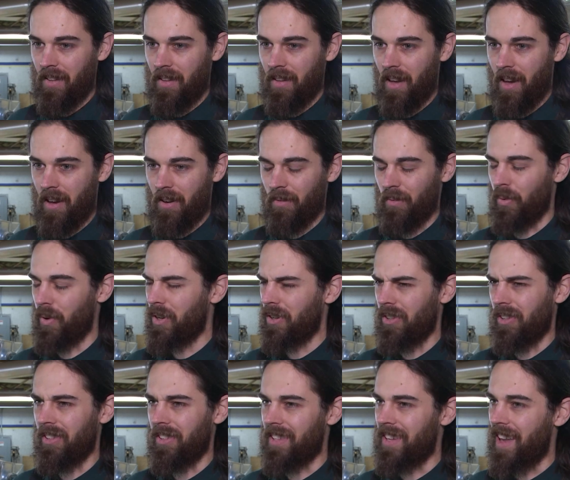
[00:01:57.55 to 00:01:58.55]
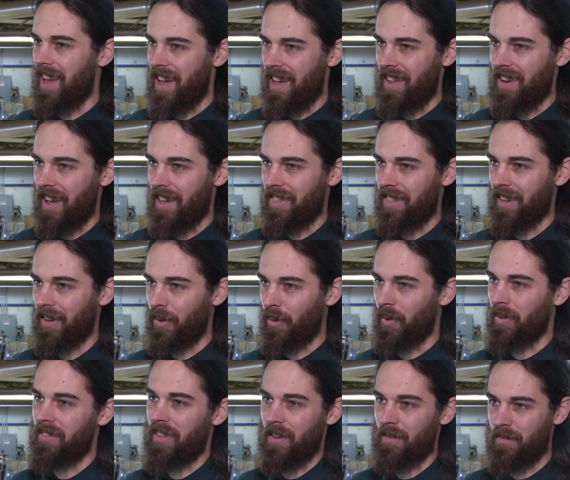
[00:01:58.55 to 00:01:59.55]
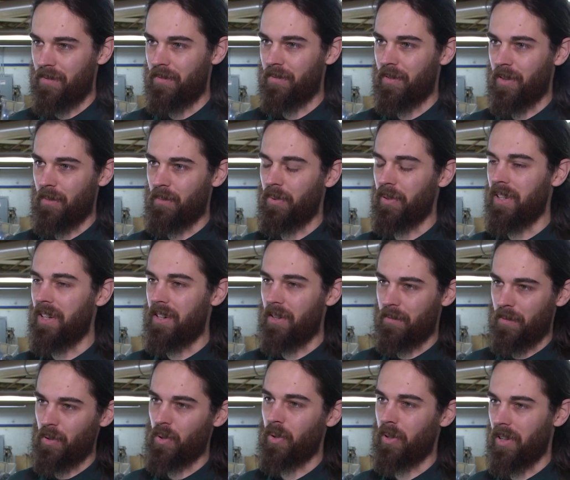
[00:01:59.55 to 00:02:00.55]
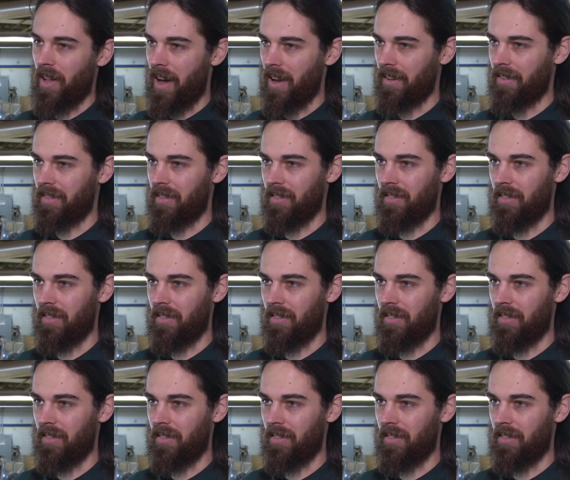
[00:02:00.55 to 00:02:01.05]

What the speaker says: real yet. I think once I've completed a few clocks and